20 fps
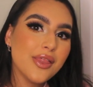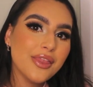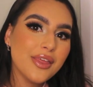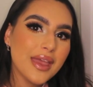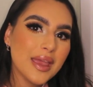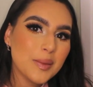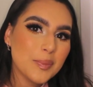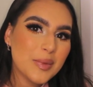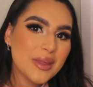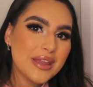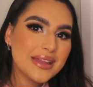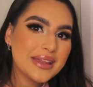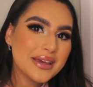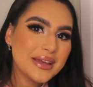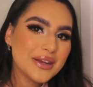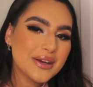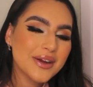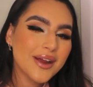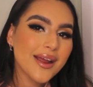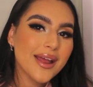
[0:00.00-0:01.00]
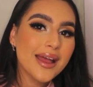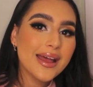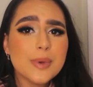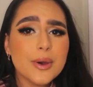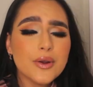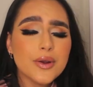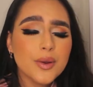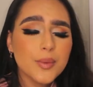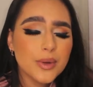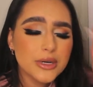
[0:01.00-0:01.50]
thank me later. The
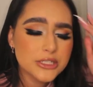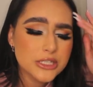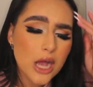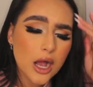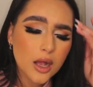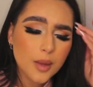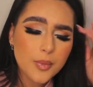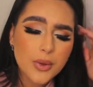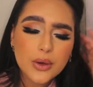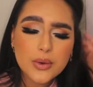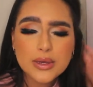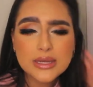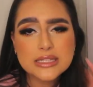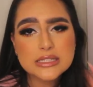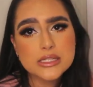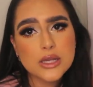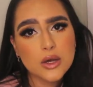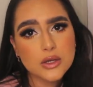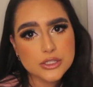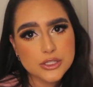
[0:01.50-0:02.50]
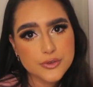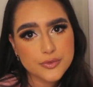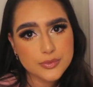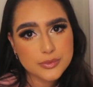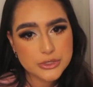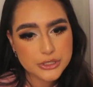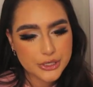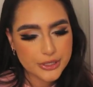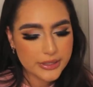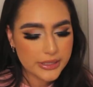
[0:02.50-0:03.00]
powder I want to talk about is also
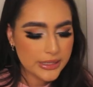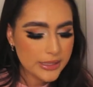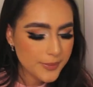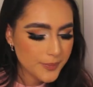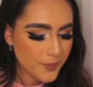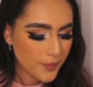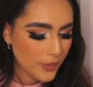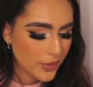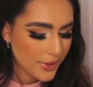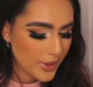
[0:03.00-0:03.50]
from Charlotte.